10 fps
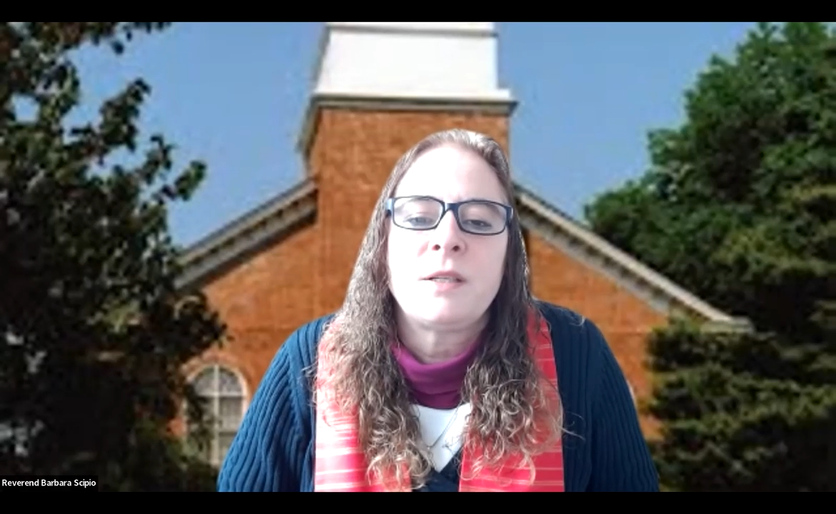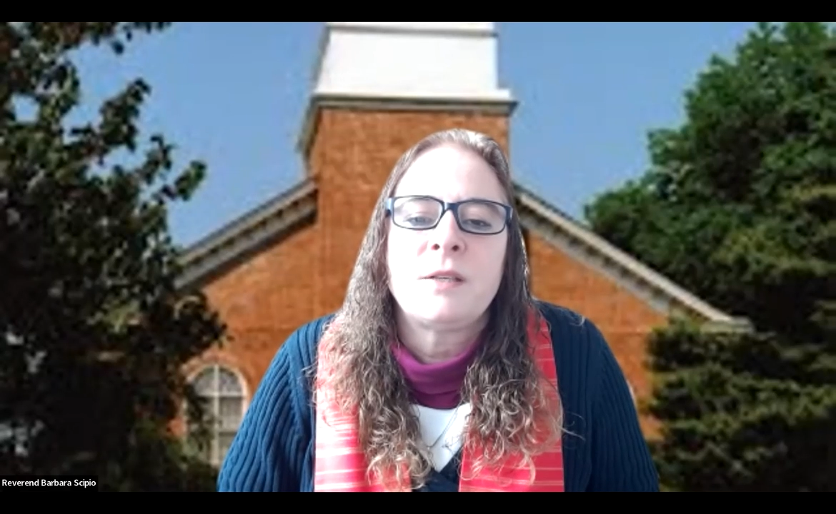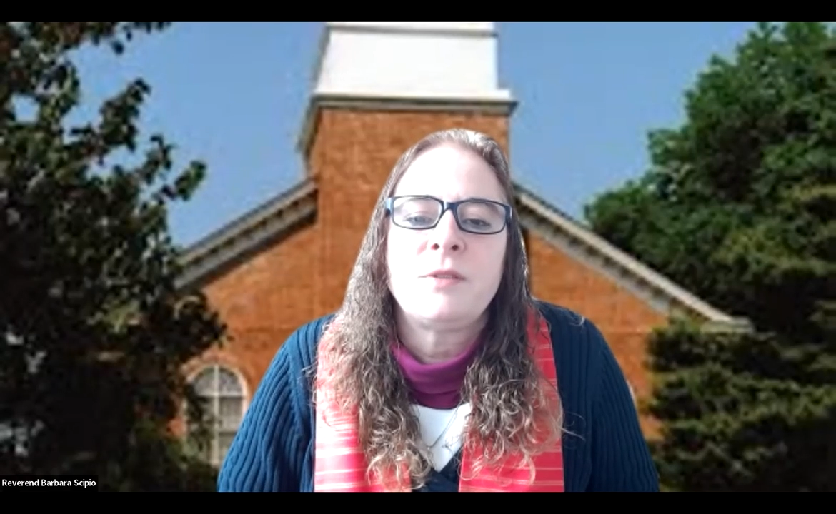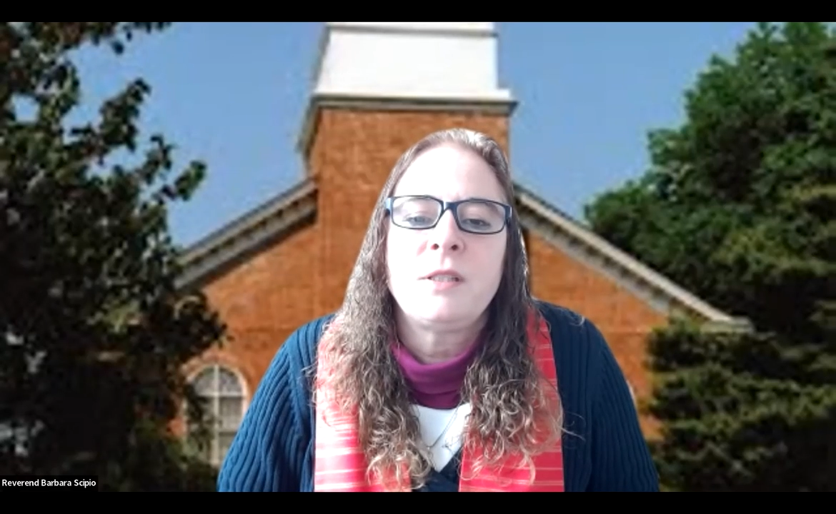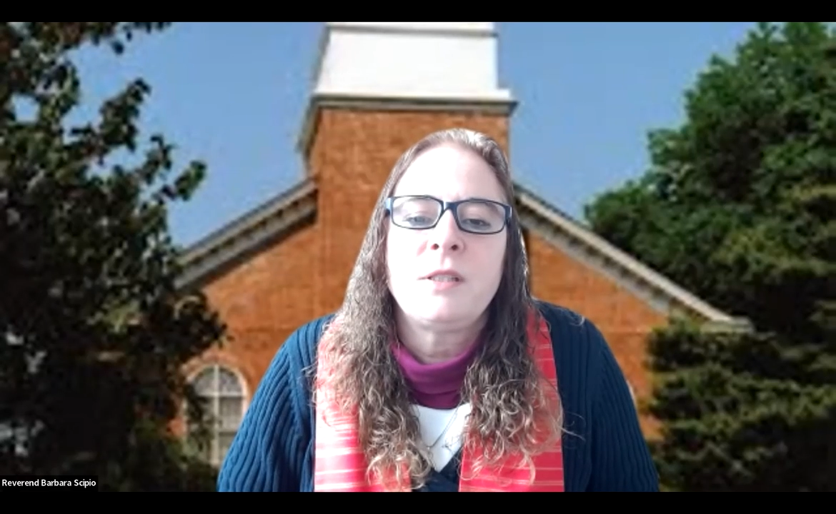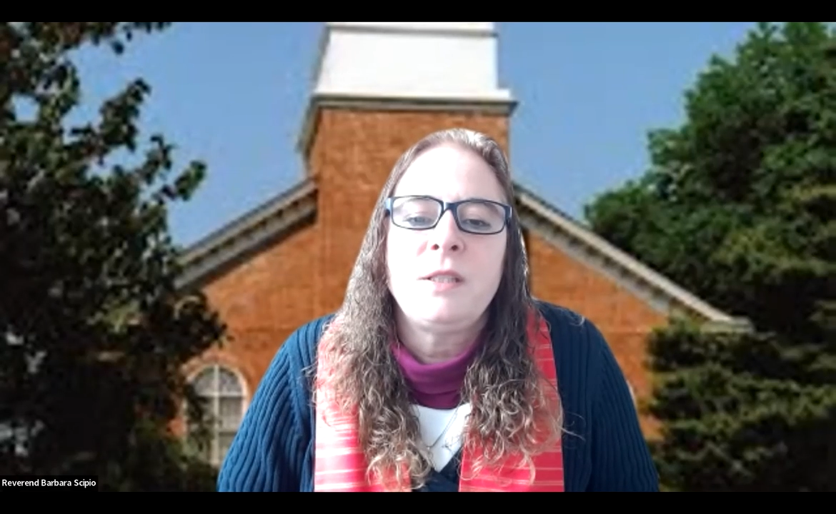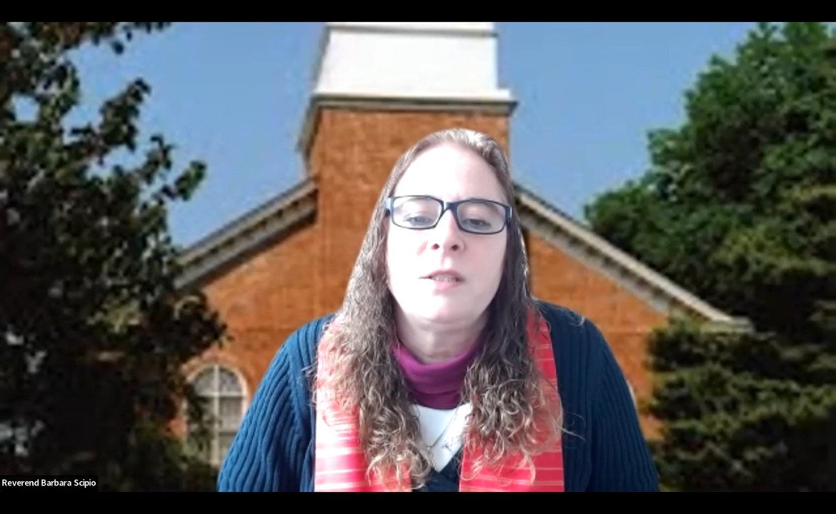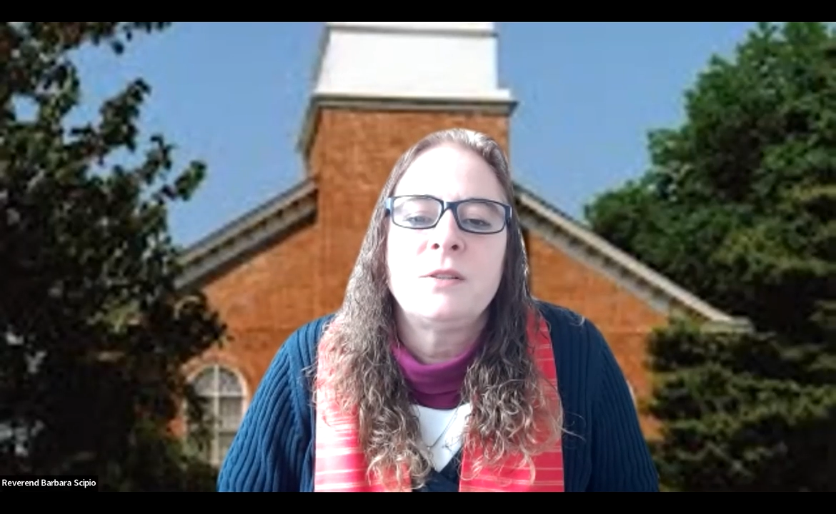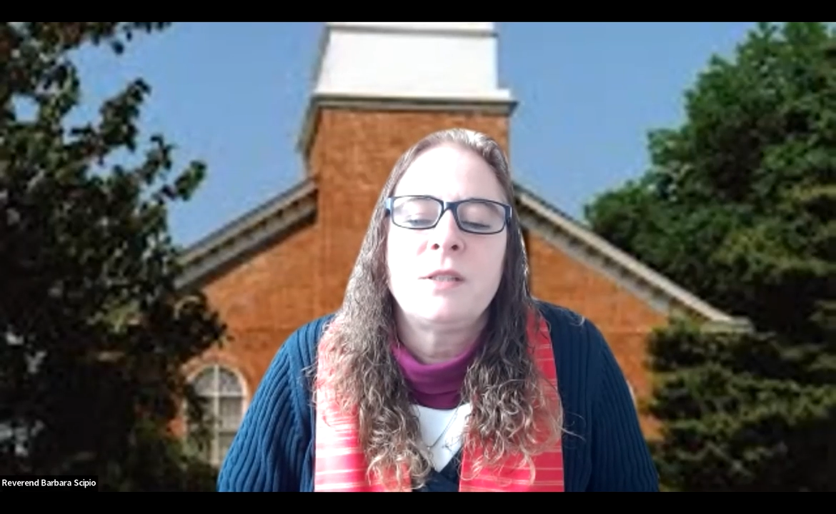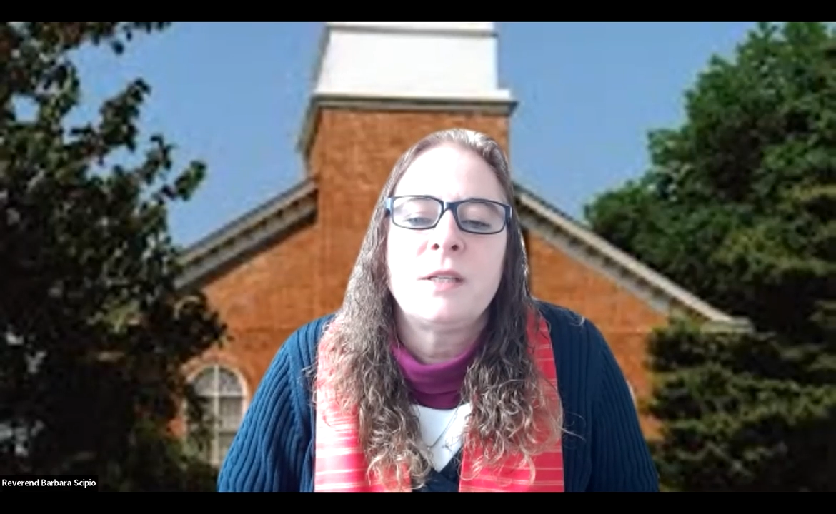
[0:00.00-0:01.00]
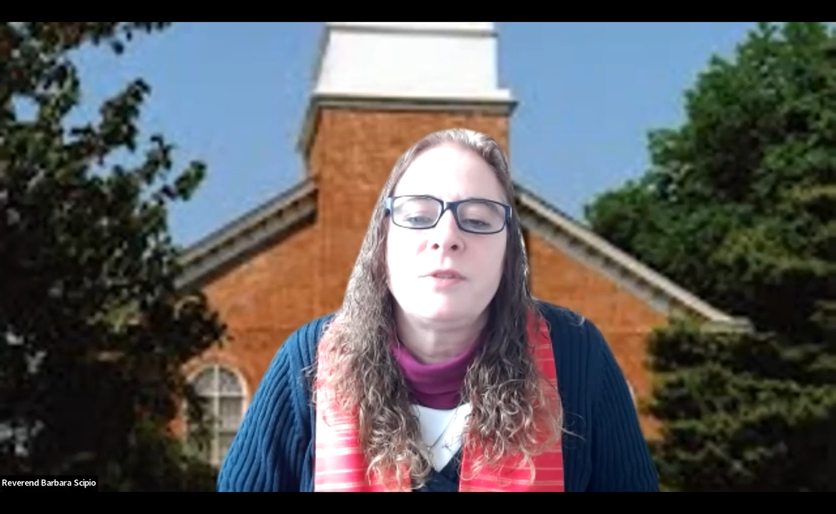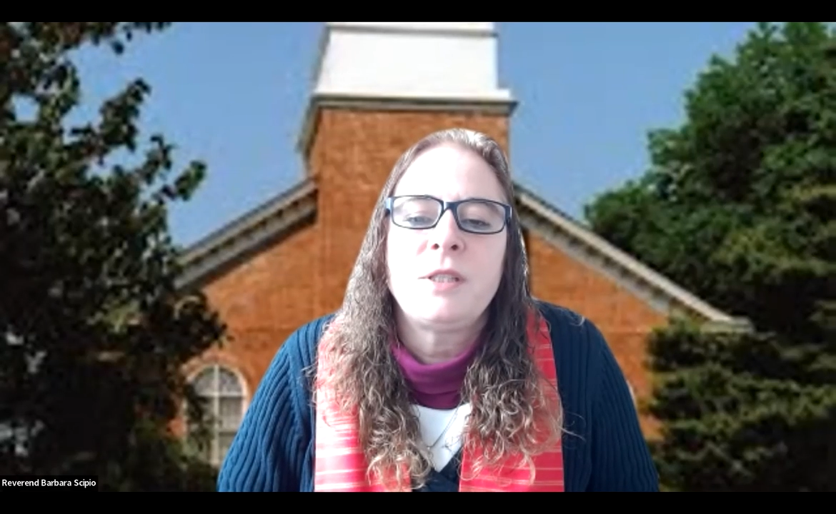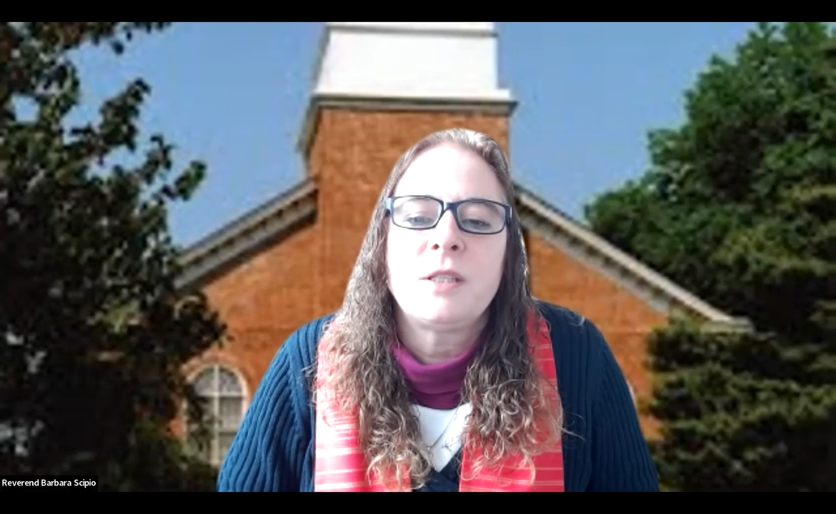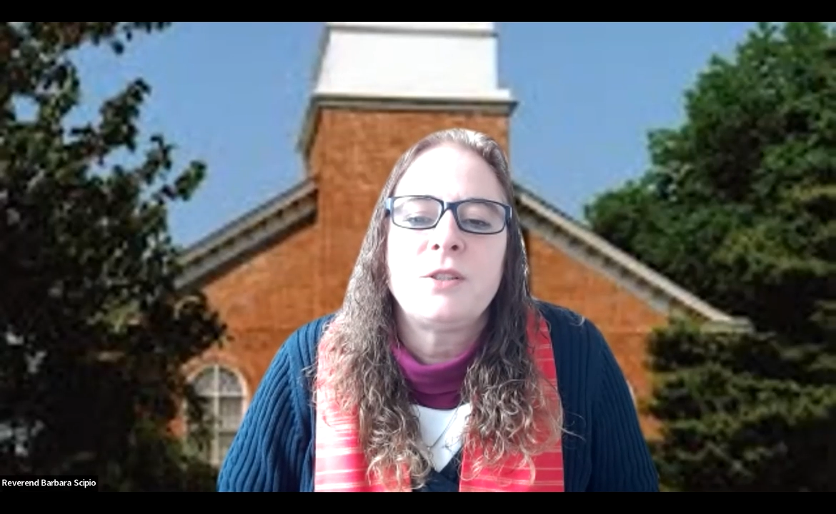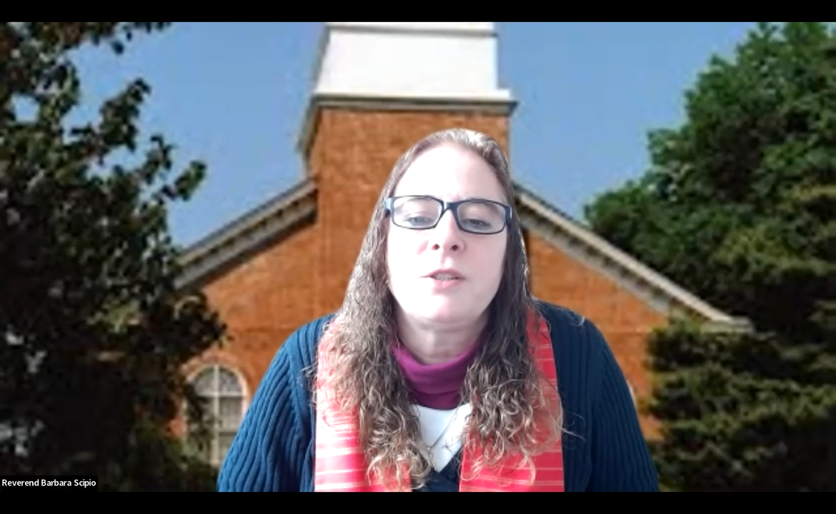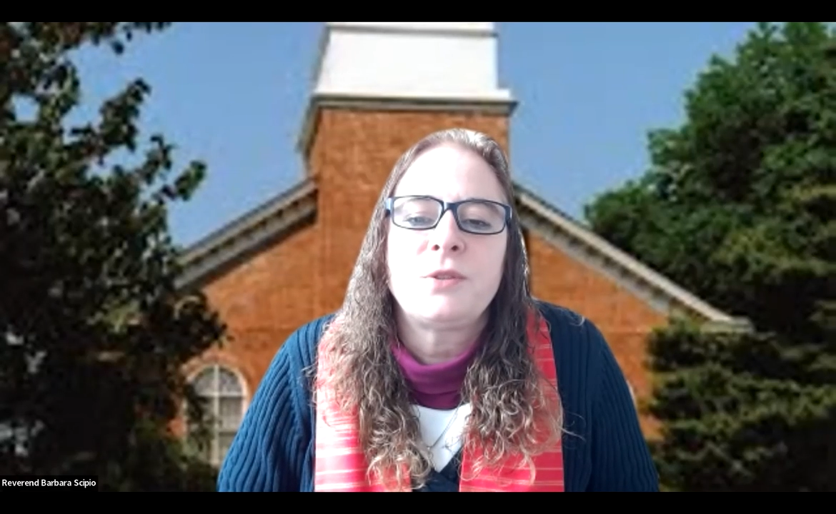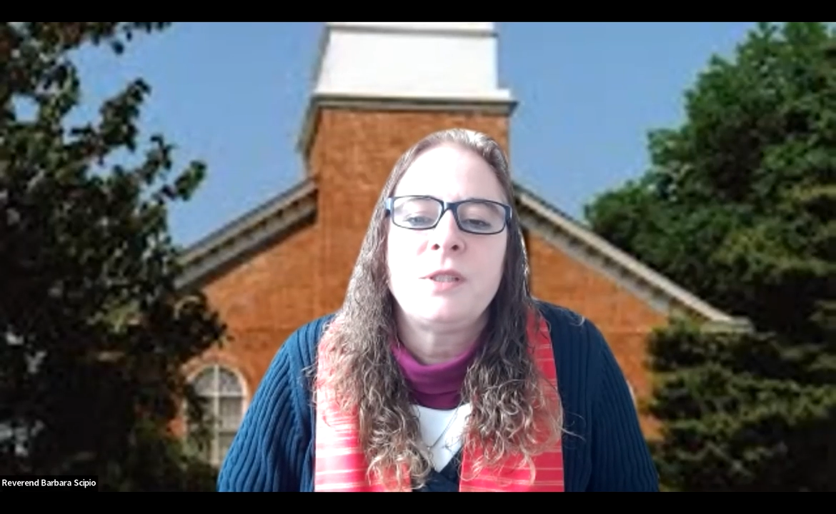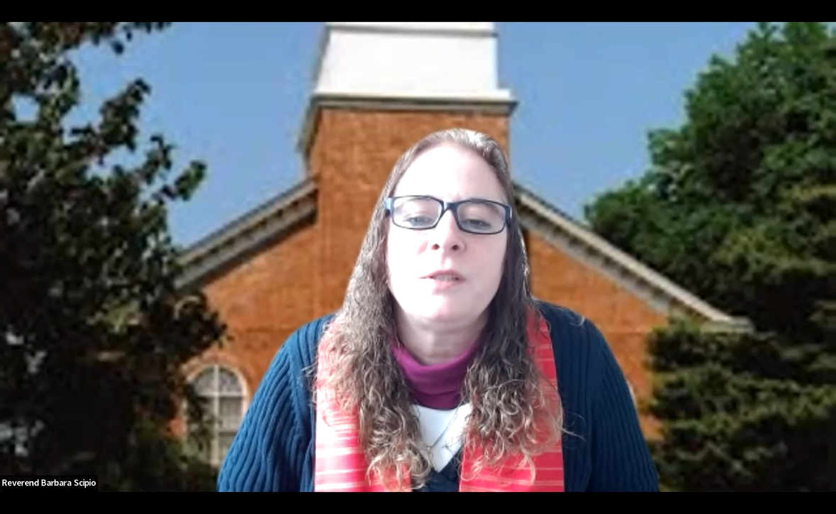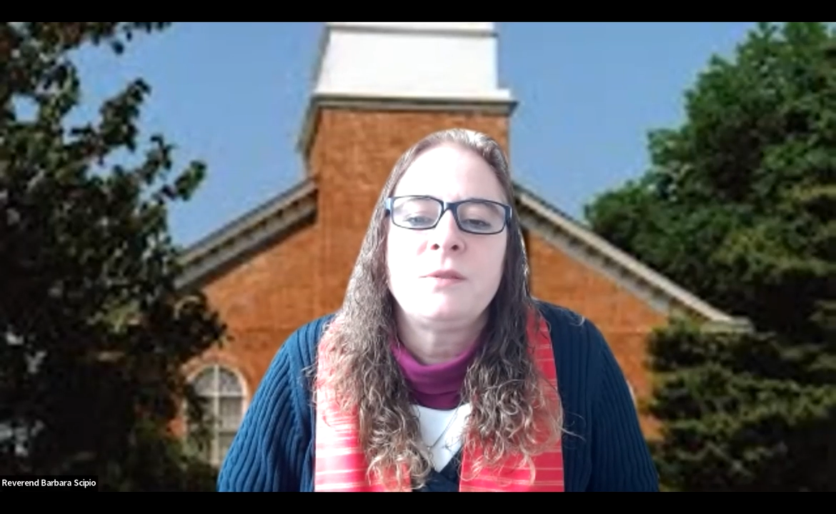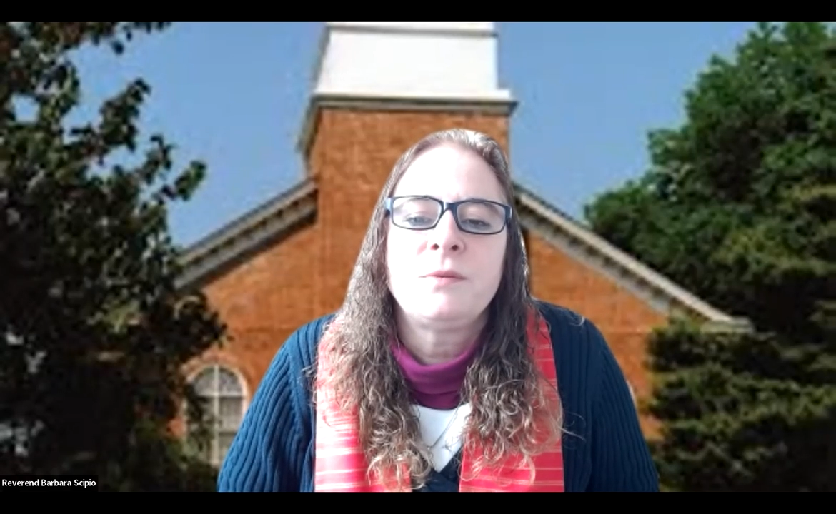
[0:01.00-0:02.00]
to every leader in every
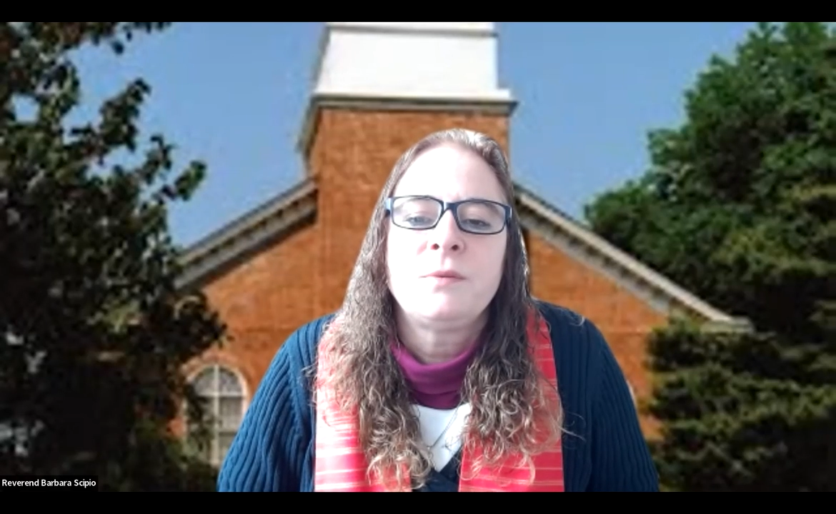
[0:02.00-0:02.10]
country